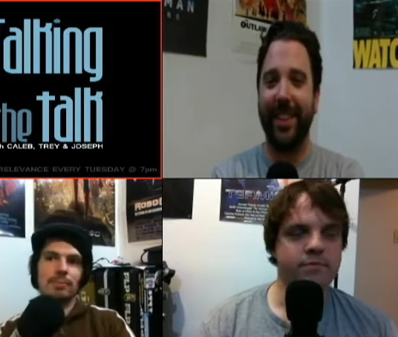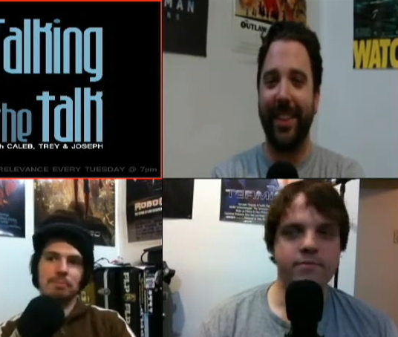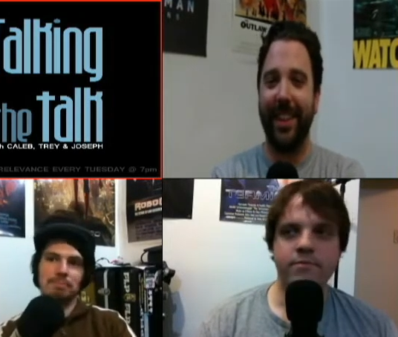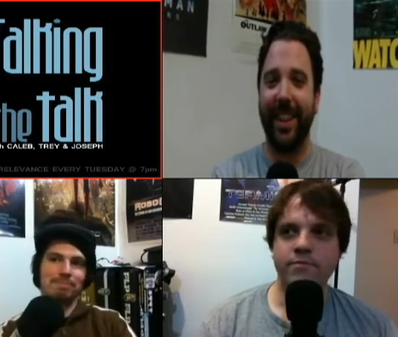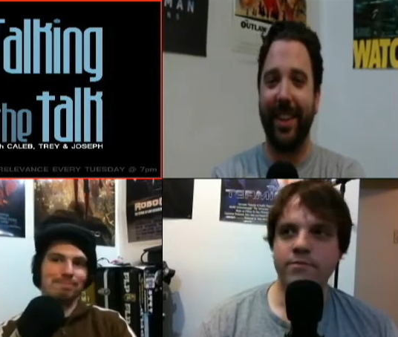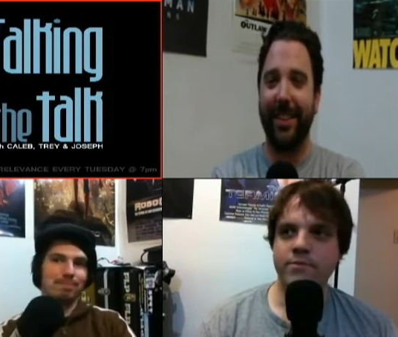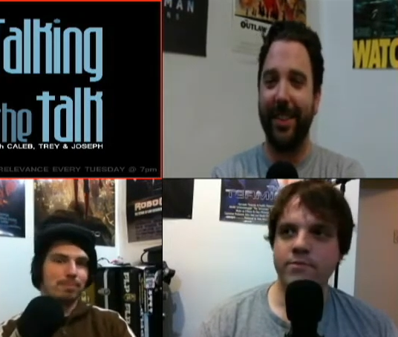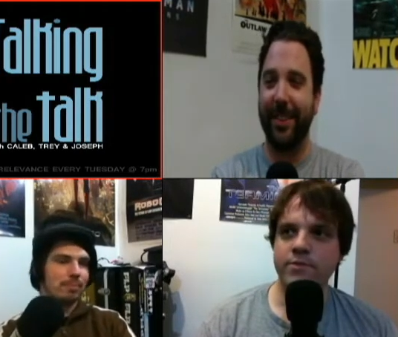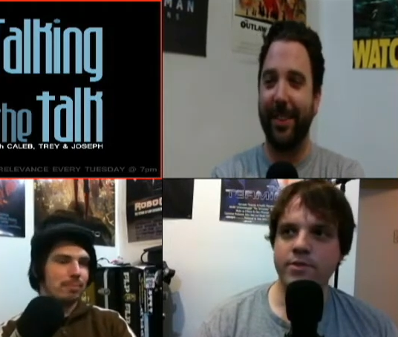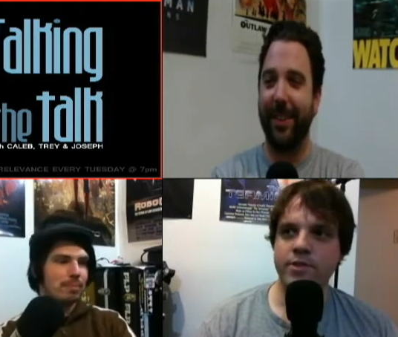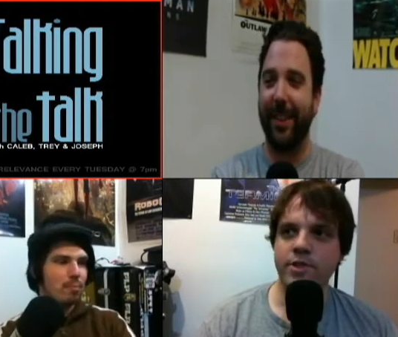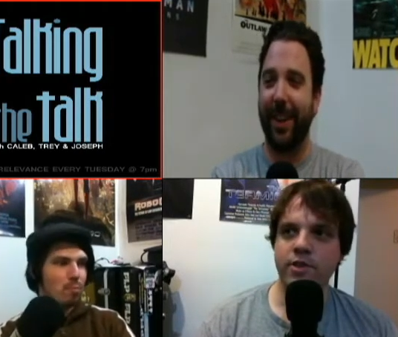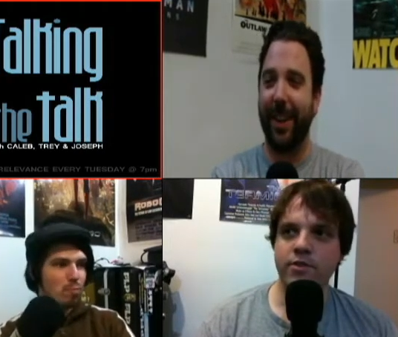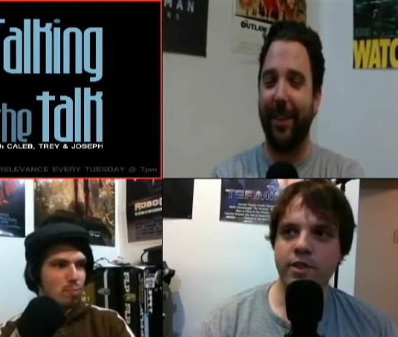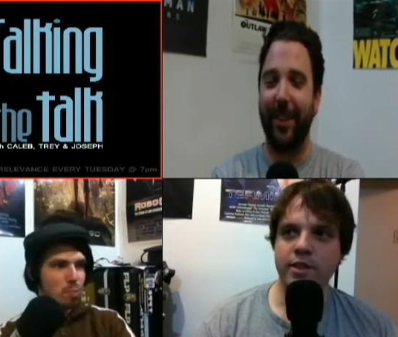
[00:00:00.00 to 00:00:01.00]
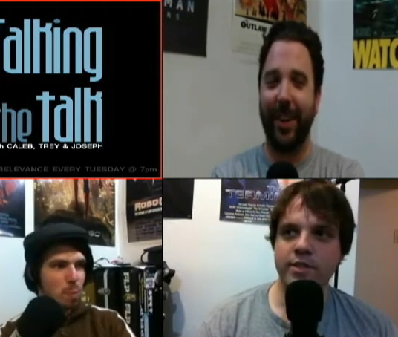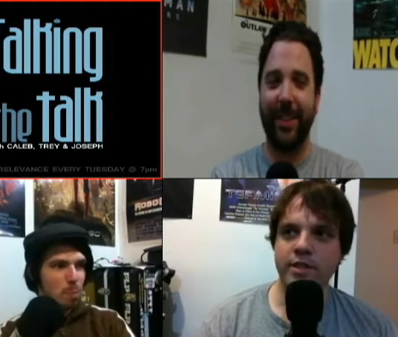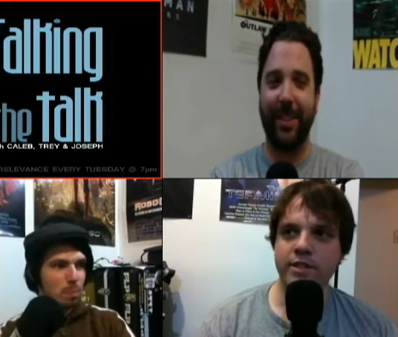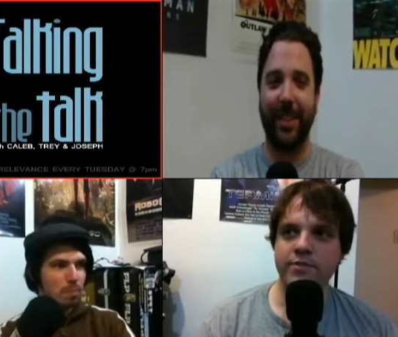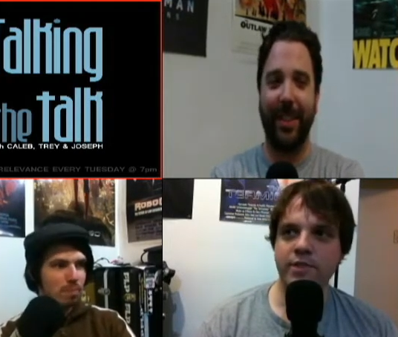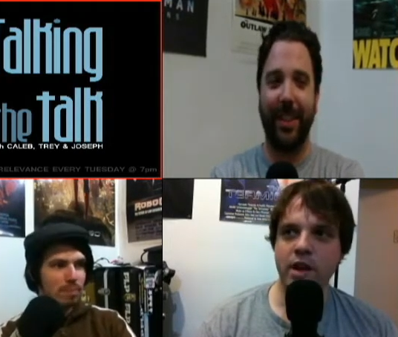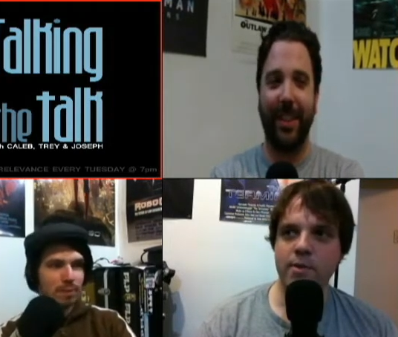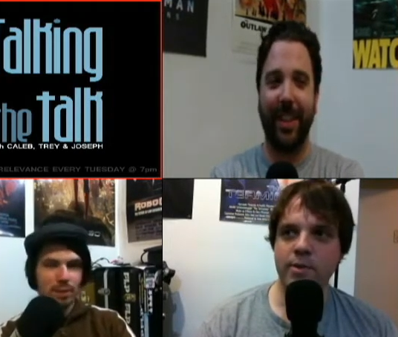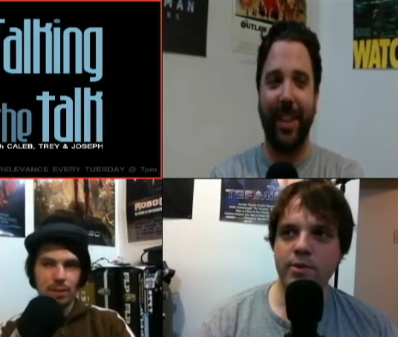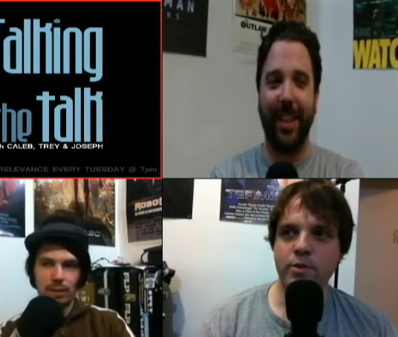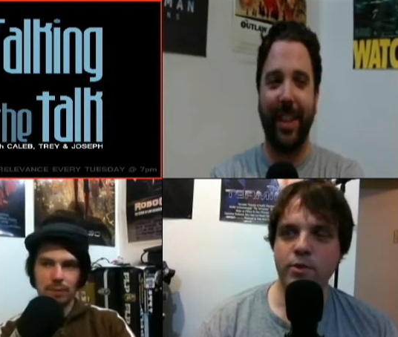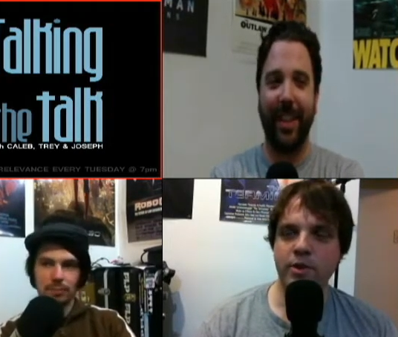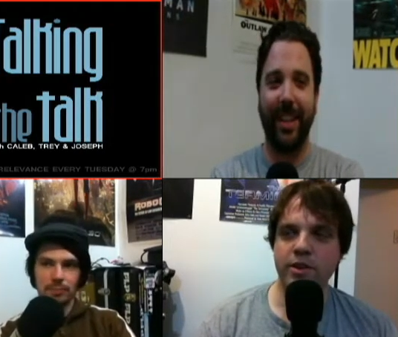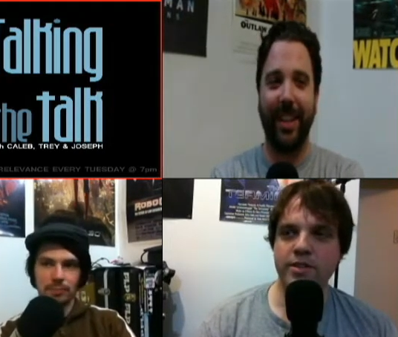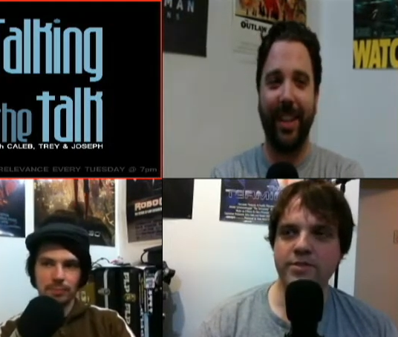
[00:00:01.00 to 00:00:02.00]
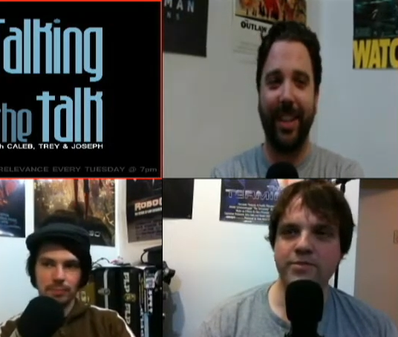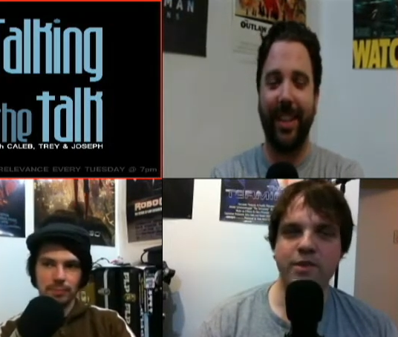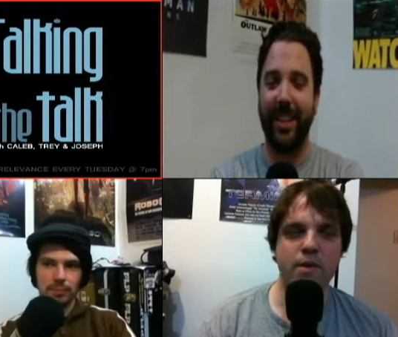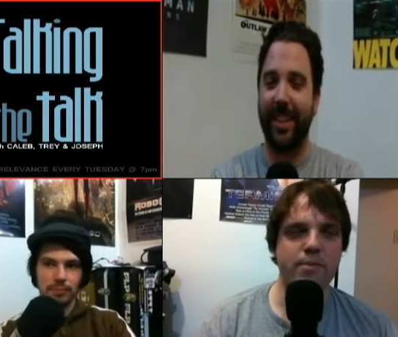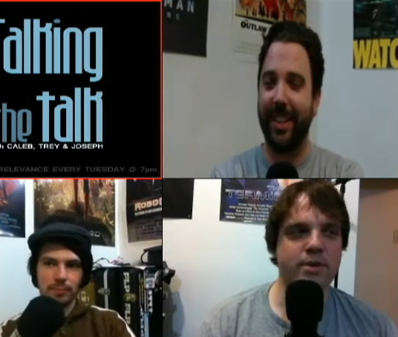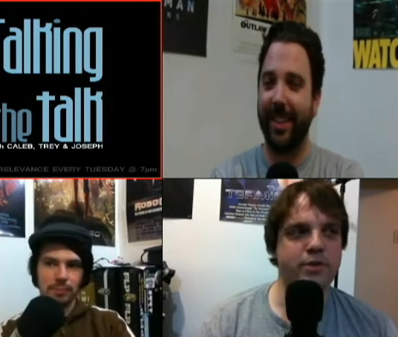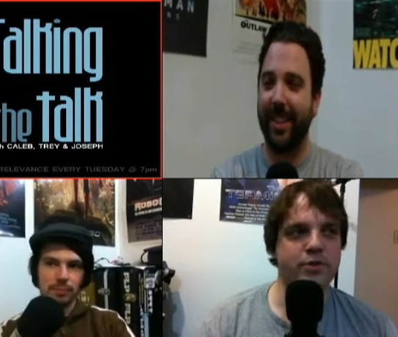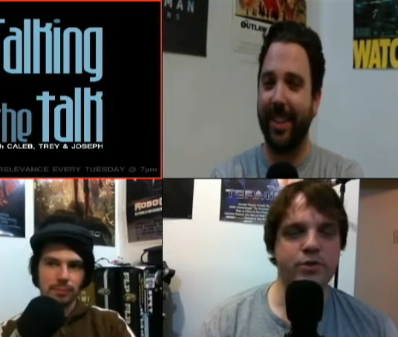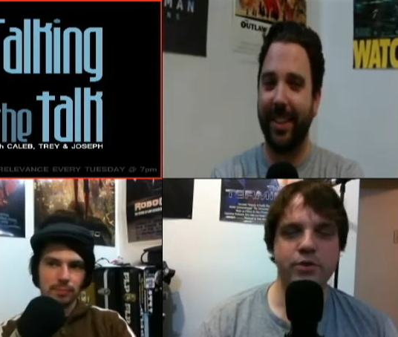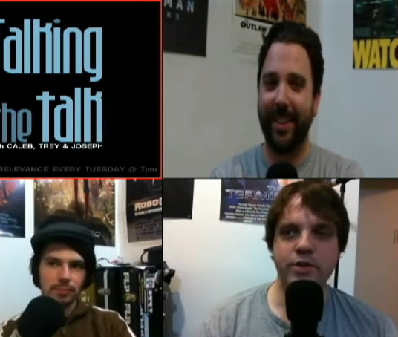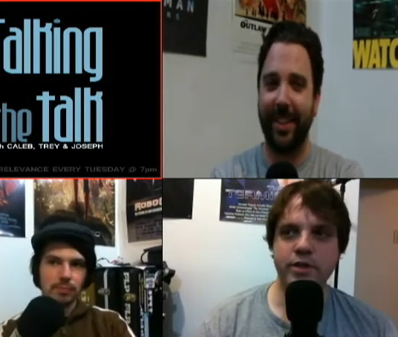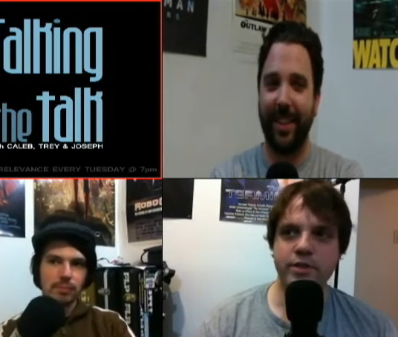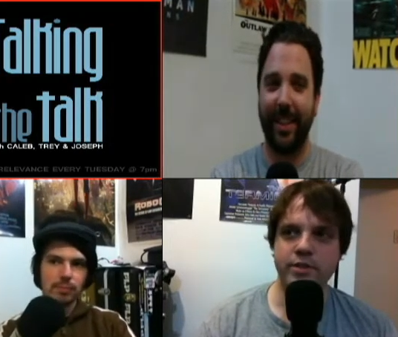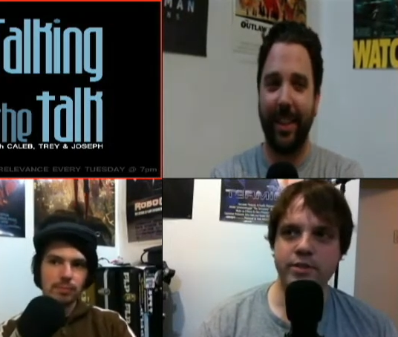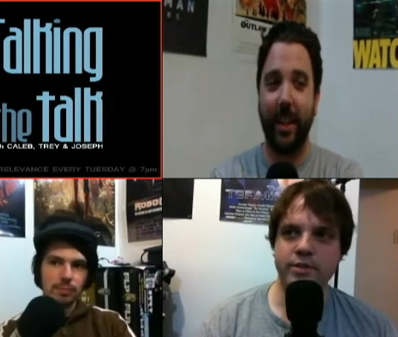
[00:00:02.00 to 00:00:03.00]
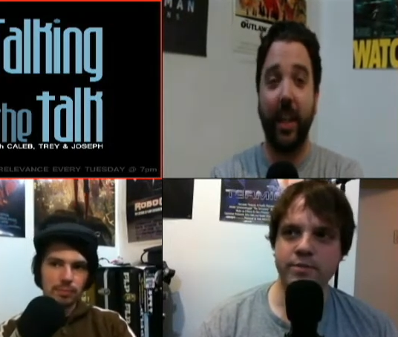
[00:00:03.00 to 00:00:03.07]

Speaker 1: Yeah, it was fun. Joe I thinks that's vomitorious. Vomitorious.